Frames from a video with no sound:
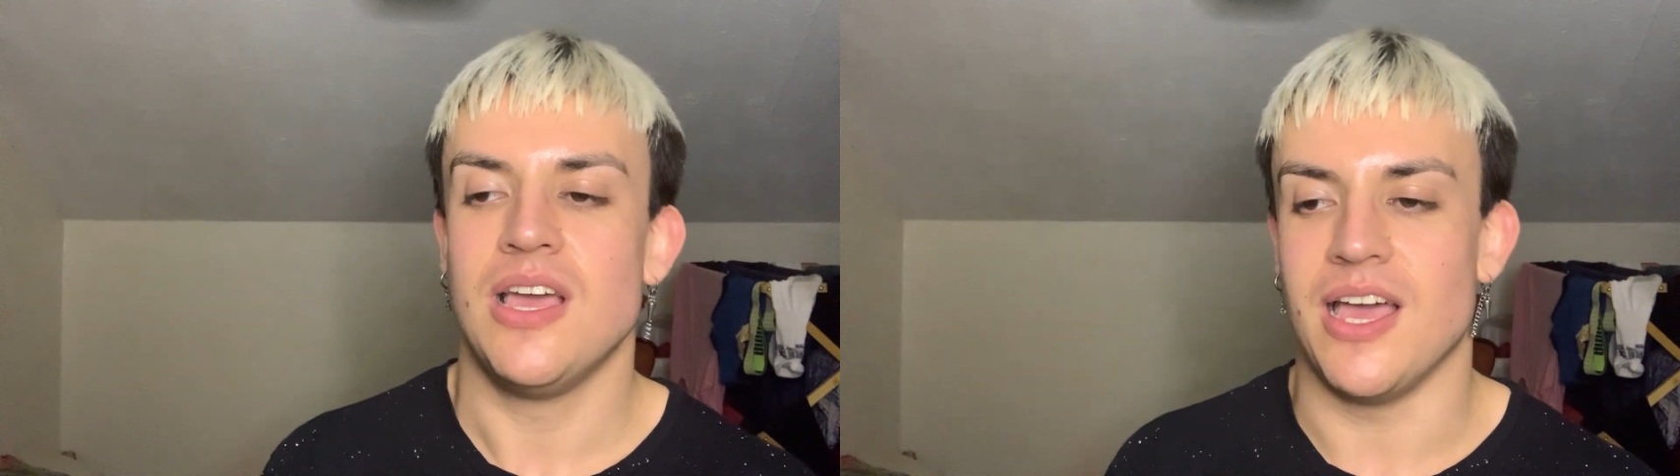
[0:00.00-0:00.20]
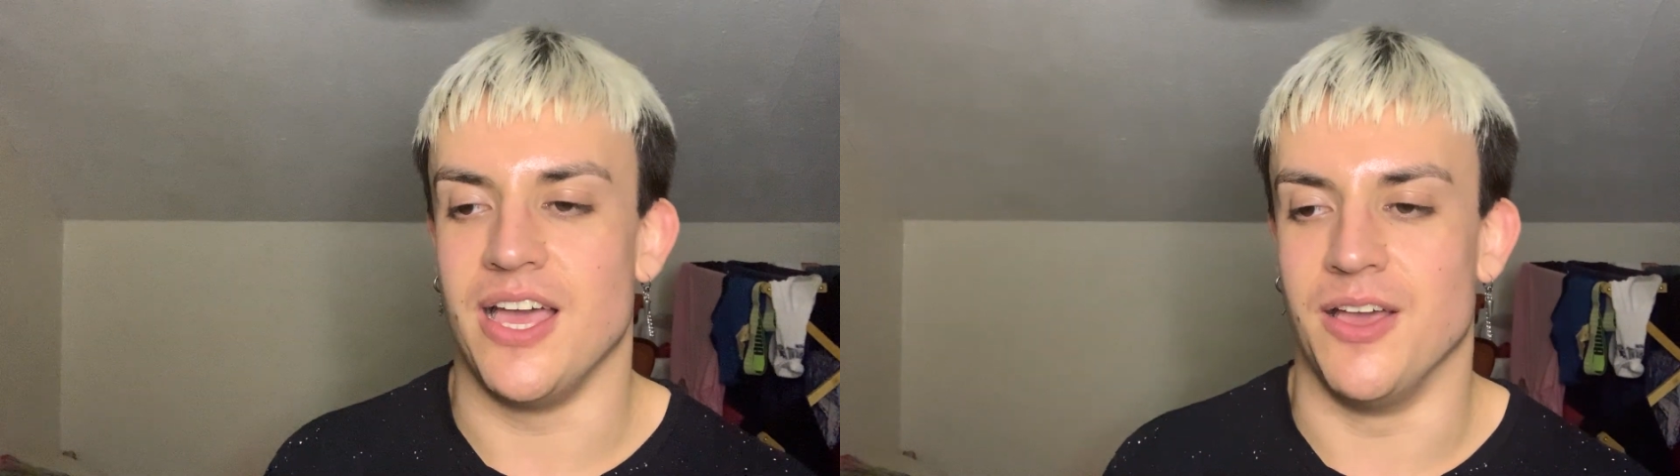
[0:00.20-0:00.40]

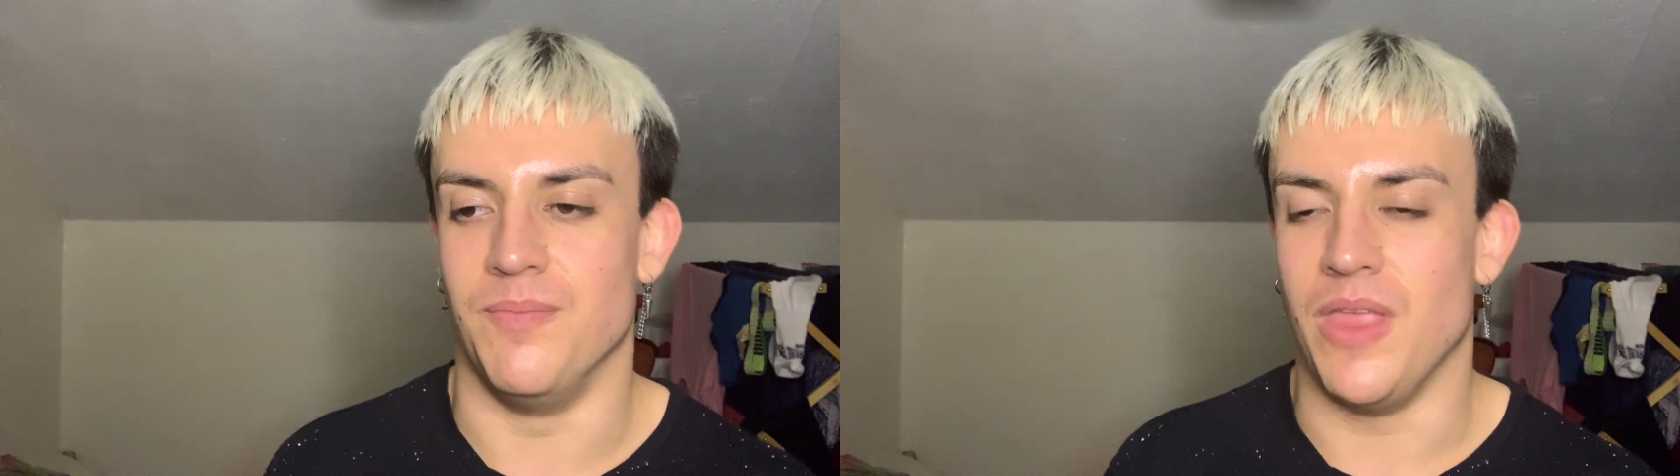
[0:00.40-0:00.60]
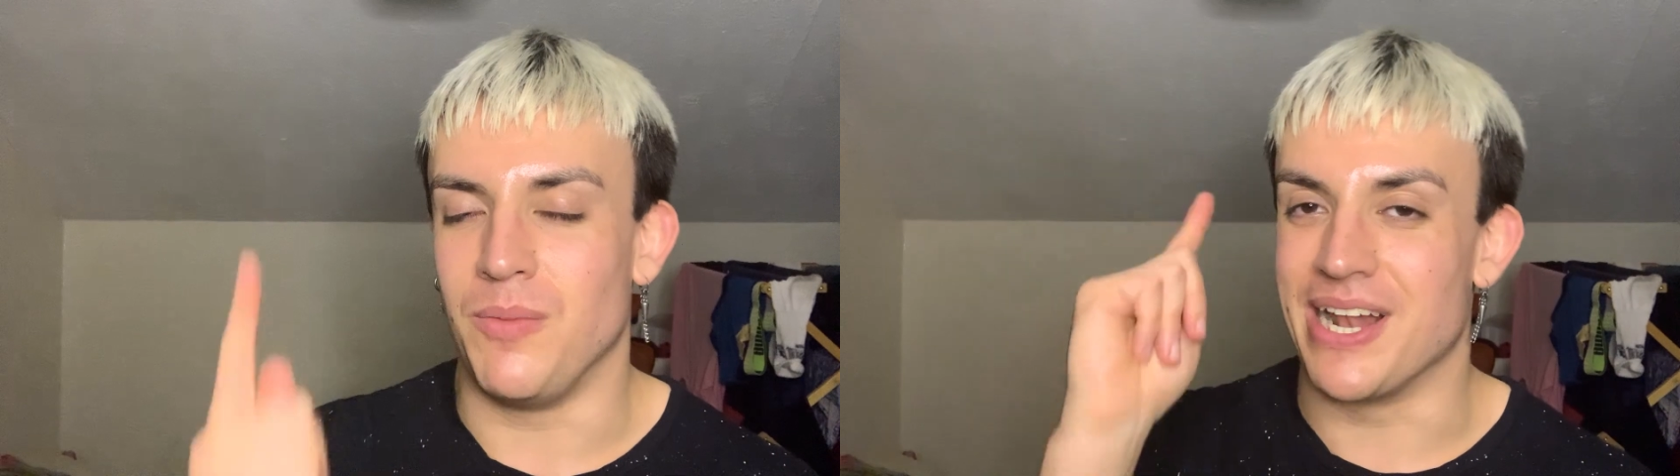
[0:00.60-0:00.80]

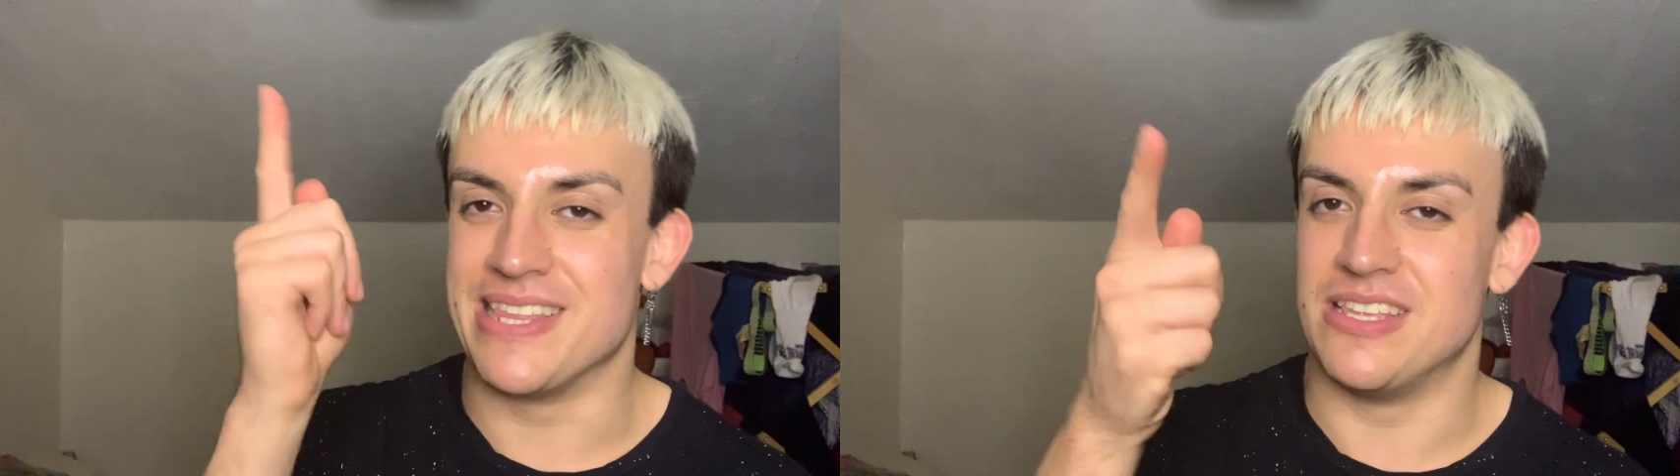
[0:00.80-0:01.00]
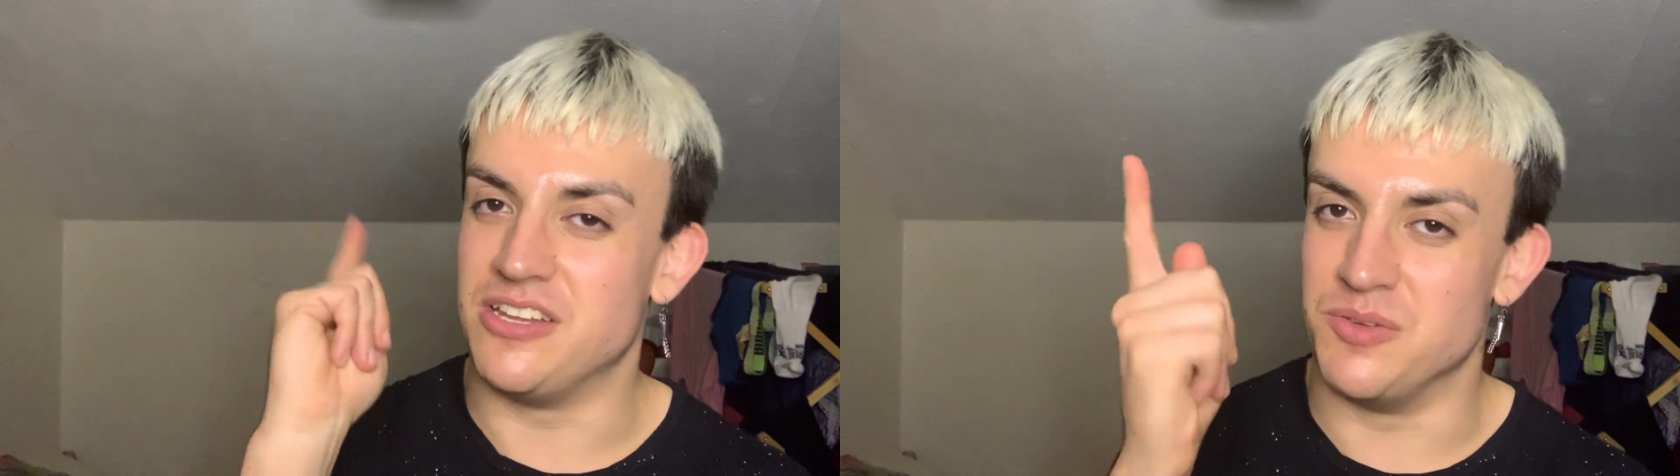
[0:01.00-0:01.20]
Um, I'm
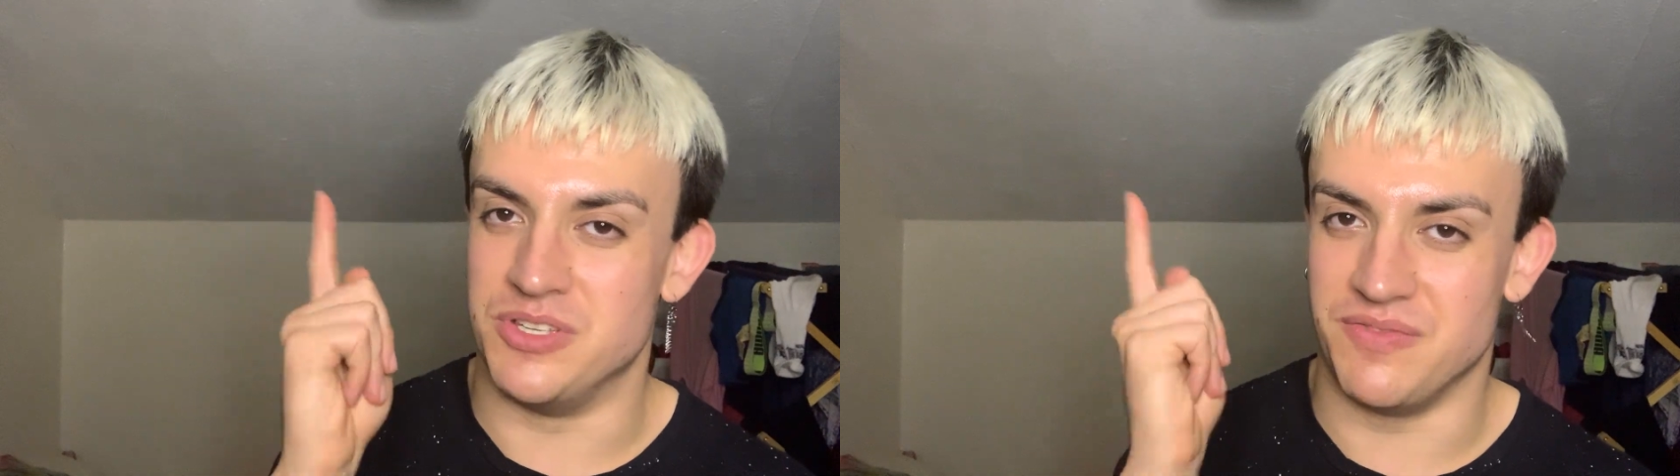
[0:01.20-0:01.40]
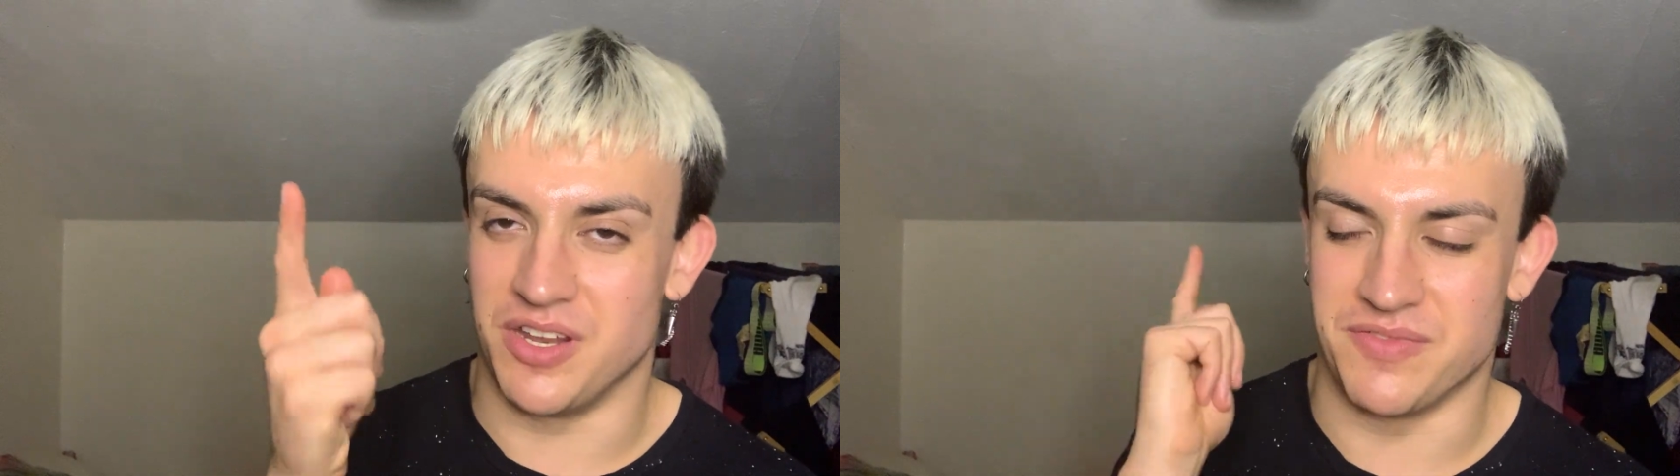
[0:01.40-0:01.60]
glad they've done a
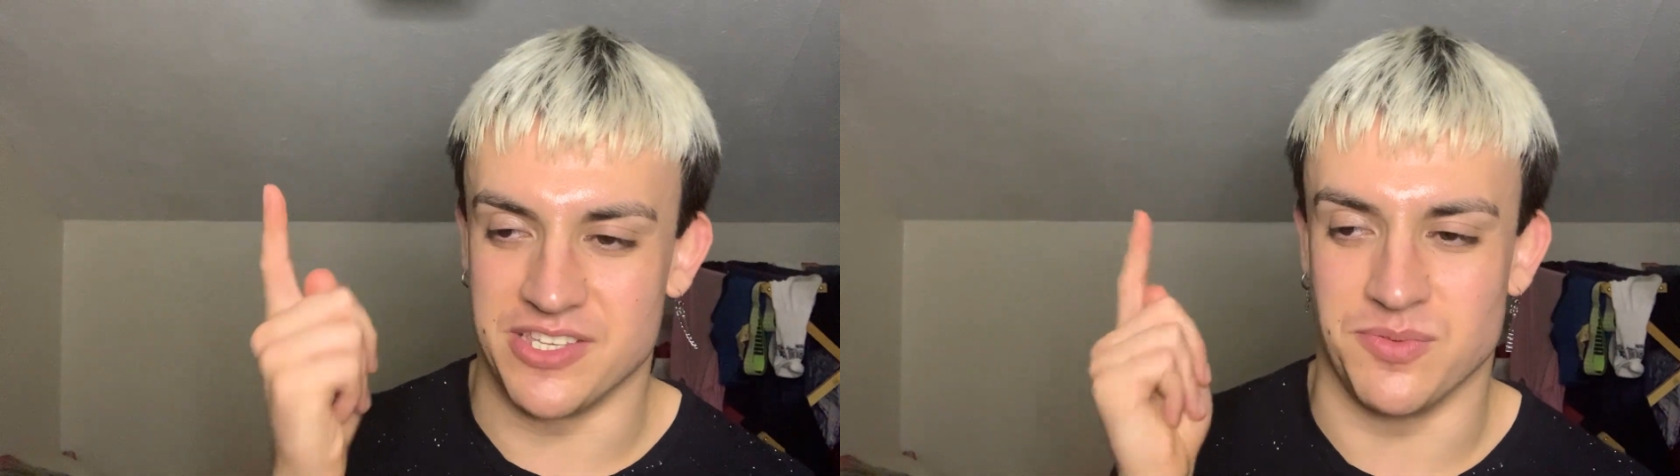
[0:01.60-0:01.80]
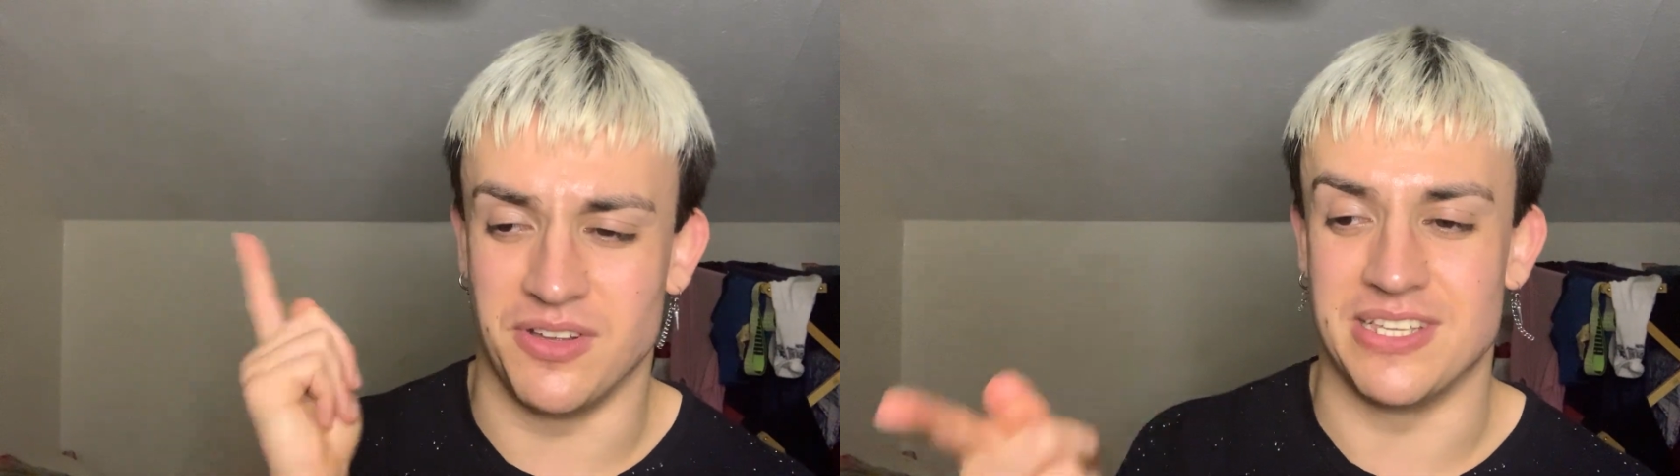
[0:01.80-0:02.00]
music video for
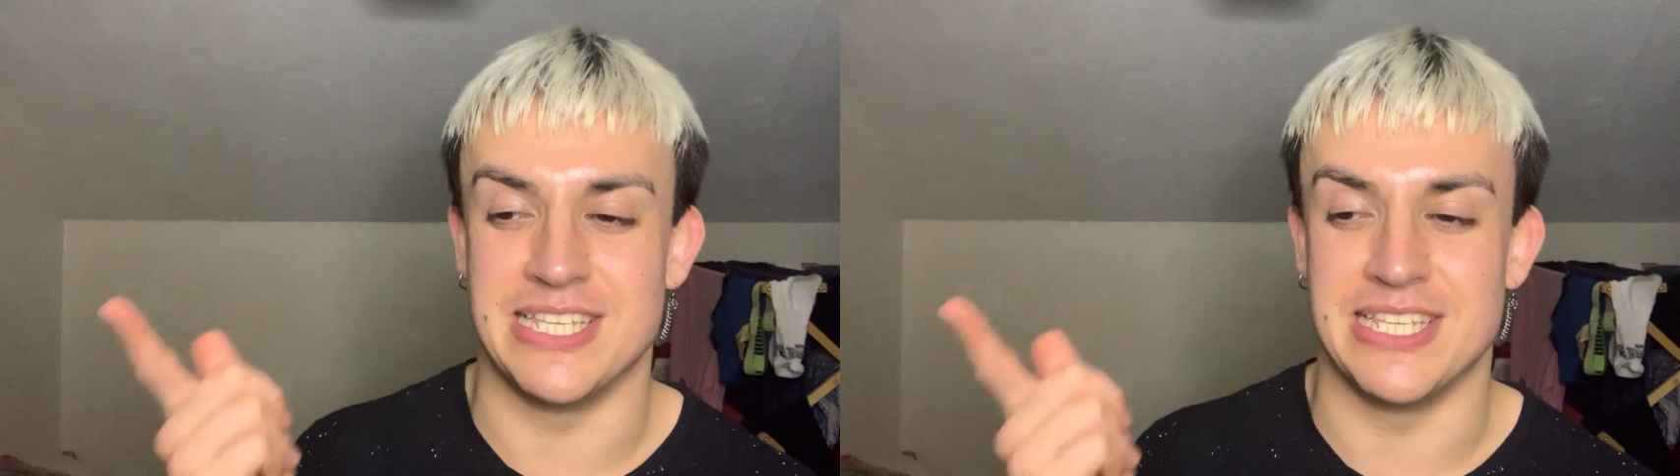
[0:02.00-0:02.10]
this one because